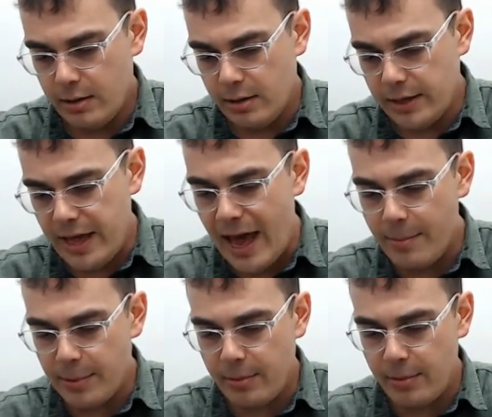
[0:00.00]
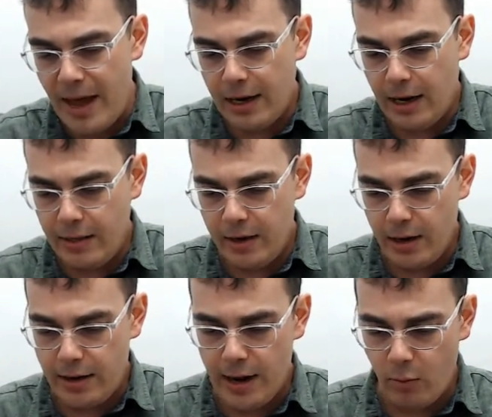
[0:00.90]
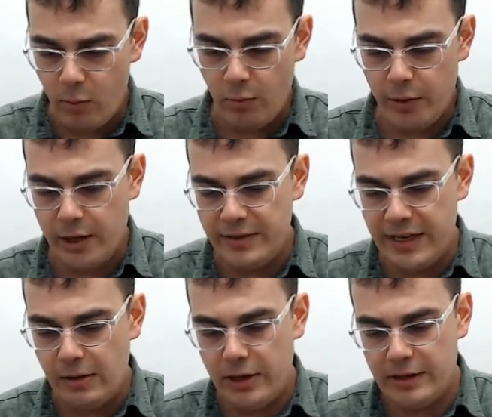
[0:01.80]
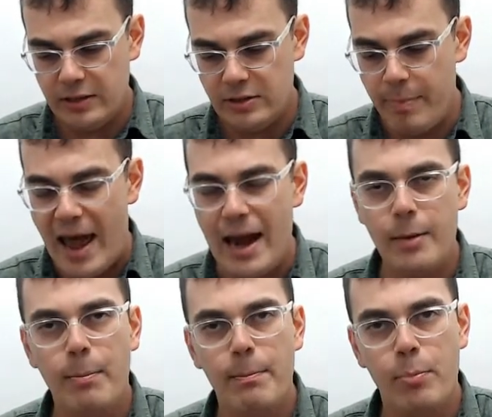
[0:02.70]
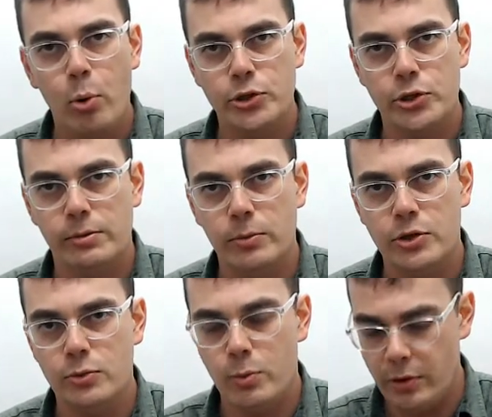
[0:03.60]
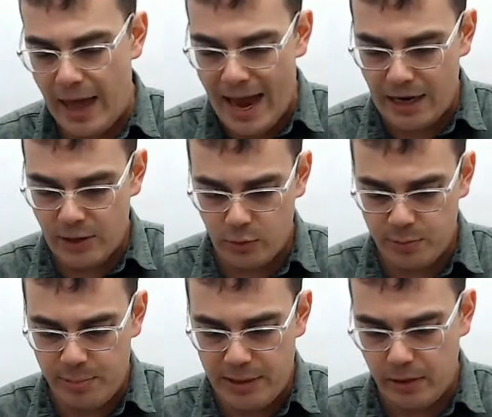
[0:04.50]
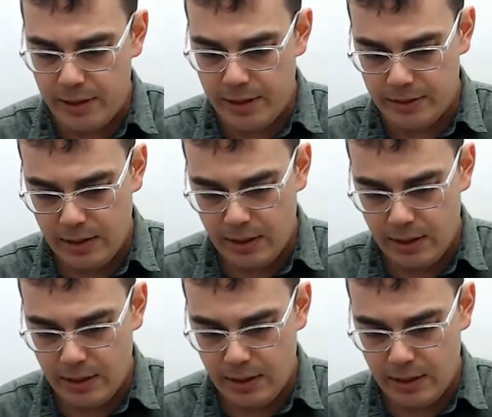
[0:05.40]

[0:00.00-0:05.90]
cap back on there, and now we're gonna take a look at this back portion, which is where the actual spindle is.